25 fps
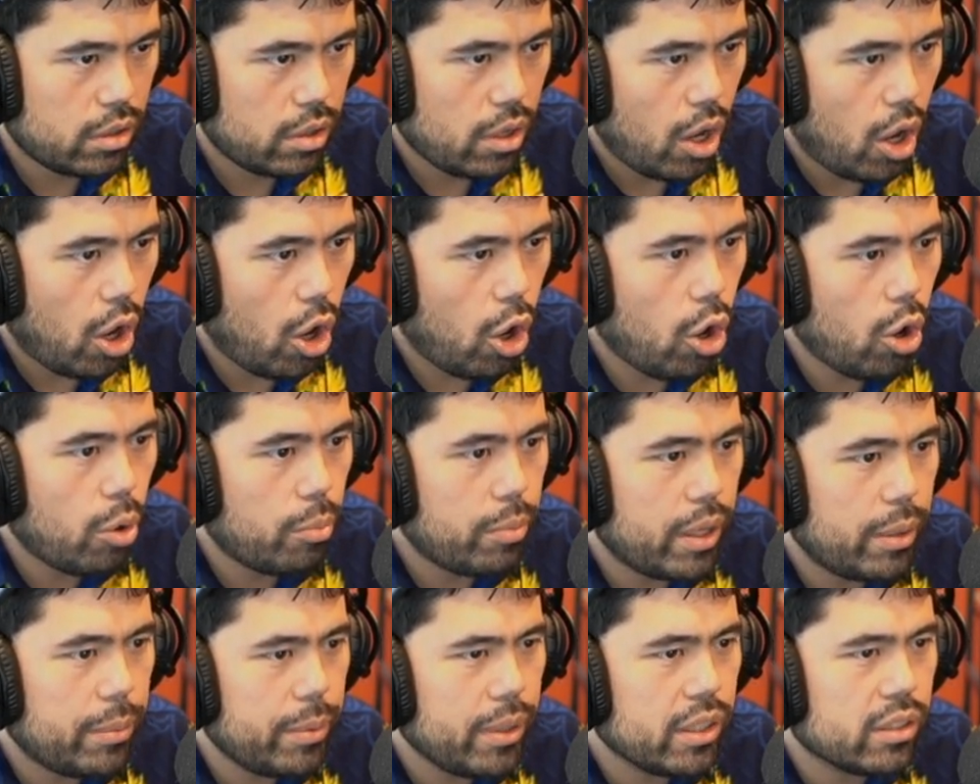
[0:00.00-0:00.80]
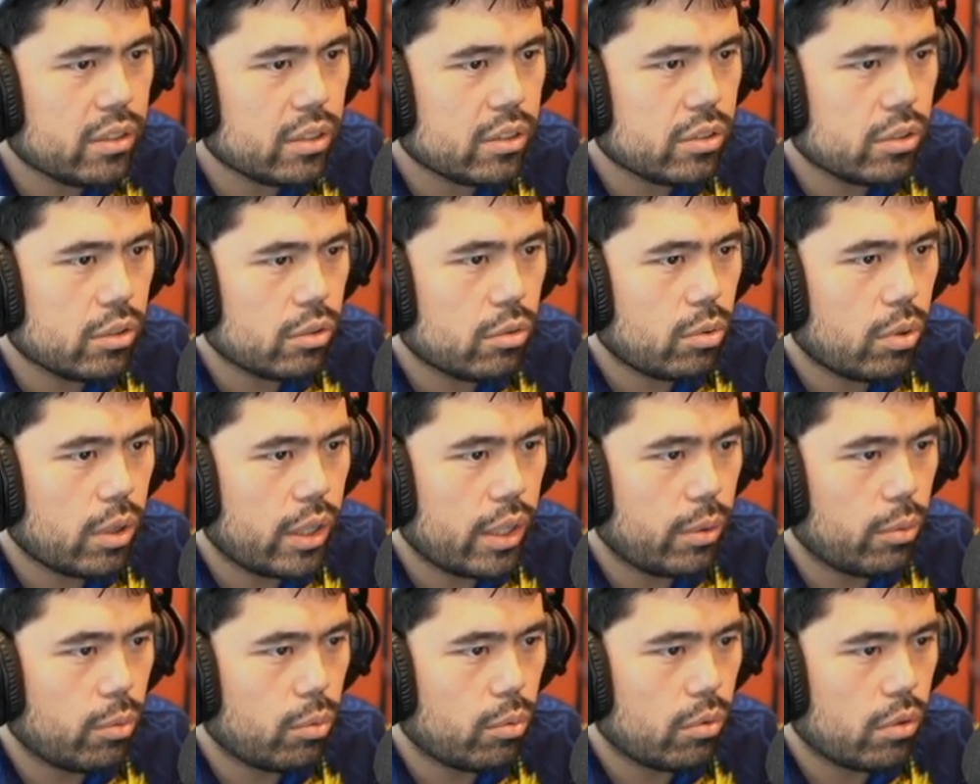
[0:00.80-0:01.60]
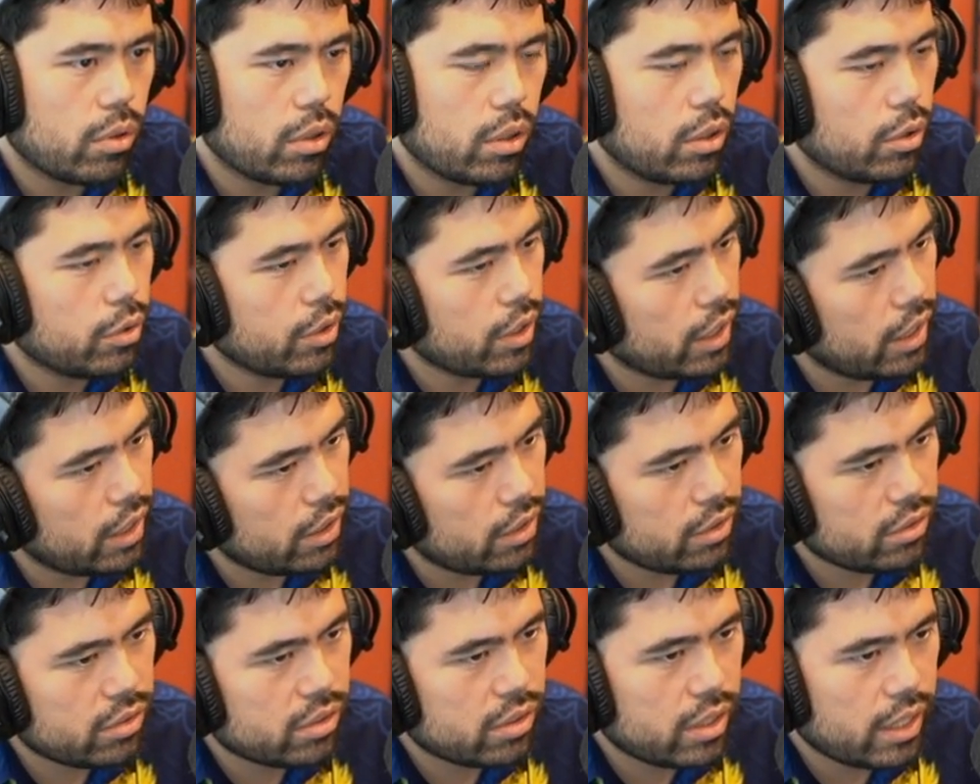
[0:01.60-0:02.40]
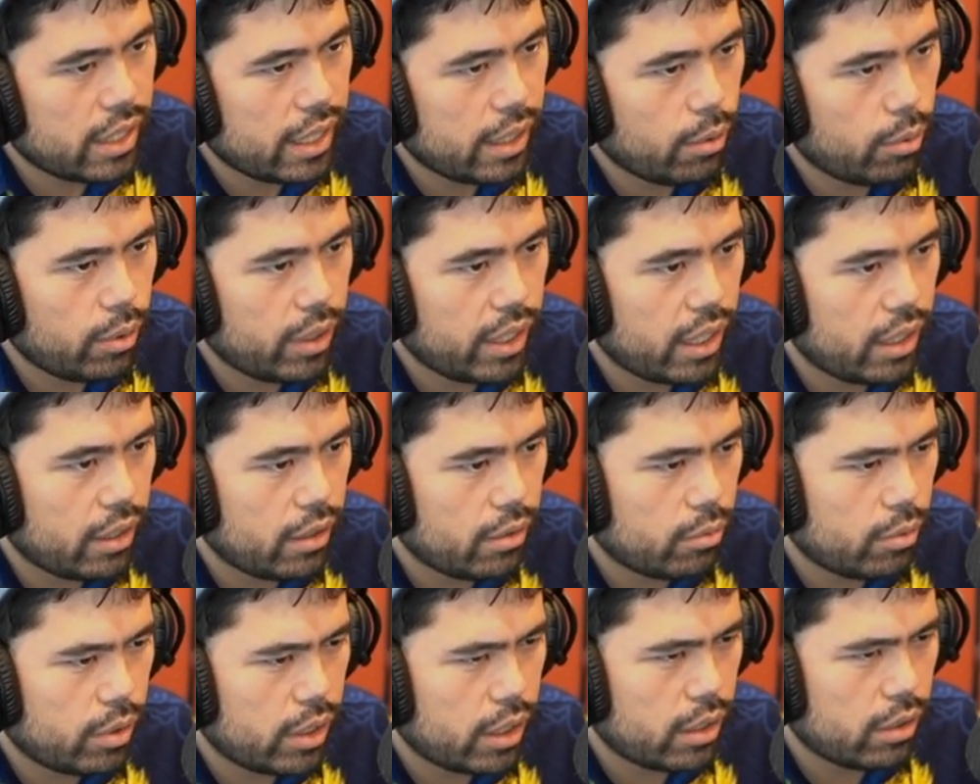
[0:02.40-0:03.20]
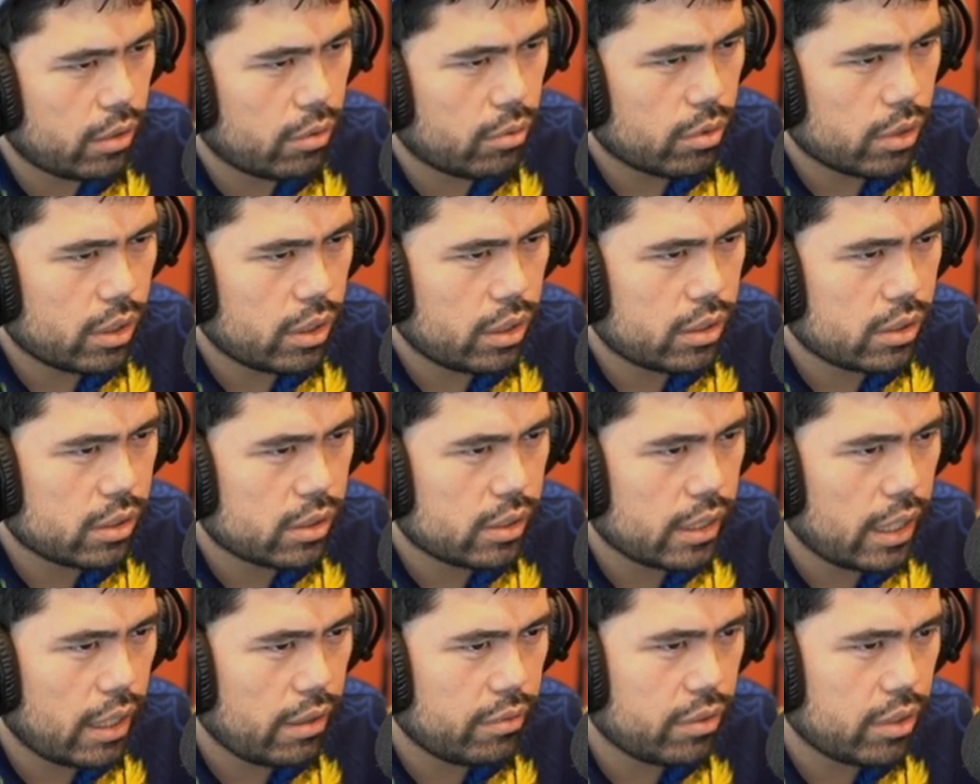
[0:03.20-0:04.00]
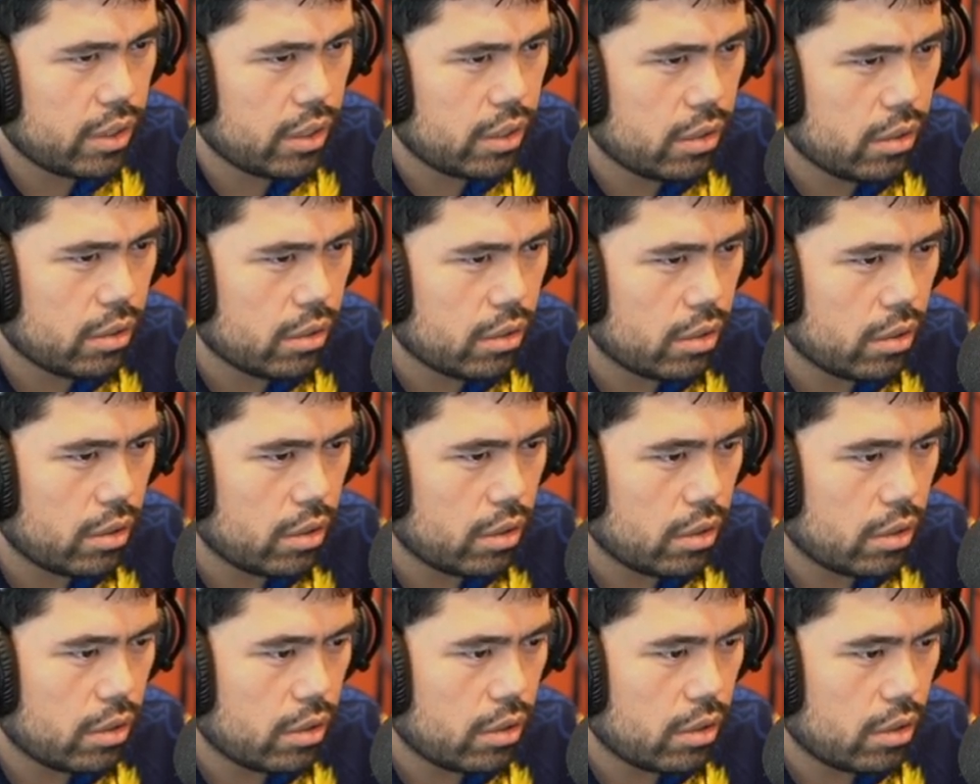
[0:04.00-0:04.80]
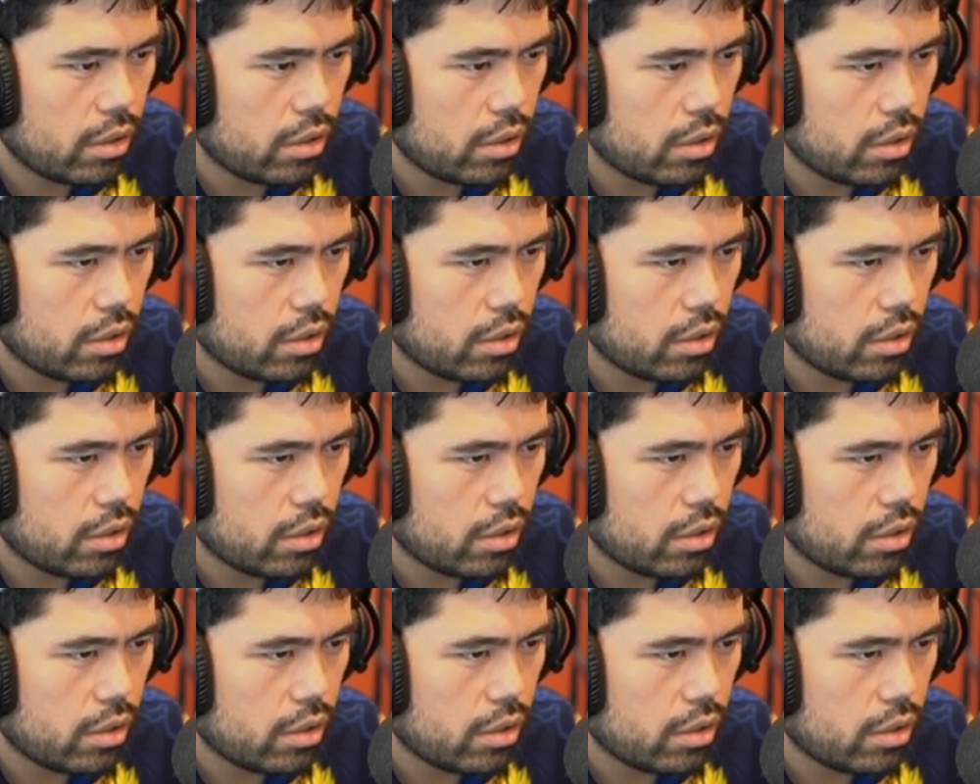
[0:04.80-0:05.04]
oh, maybe it doesn't quite. Okay, he does that. Wait, rook e7. So